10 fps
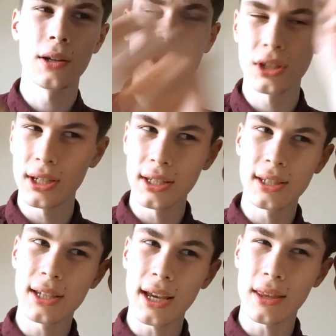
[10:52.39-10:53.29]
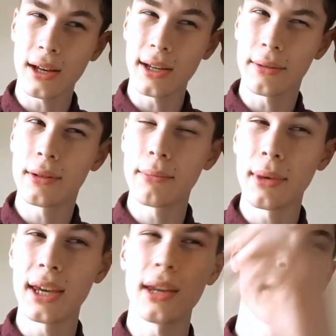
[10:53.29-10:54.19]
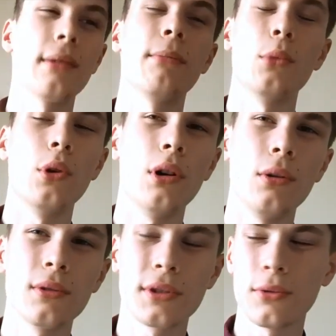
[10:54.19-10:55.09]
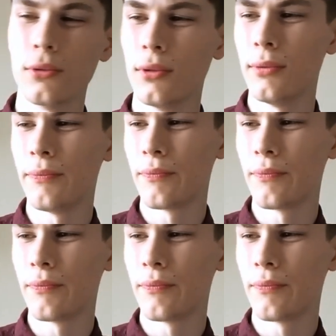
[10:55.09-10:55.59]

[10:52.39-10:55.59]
she did say that I make more old school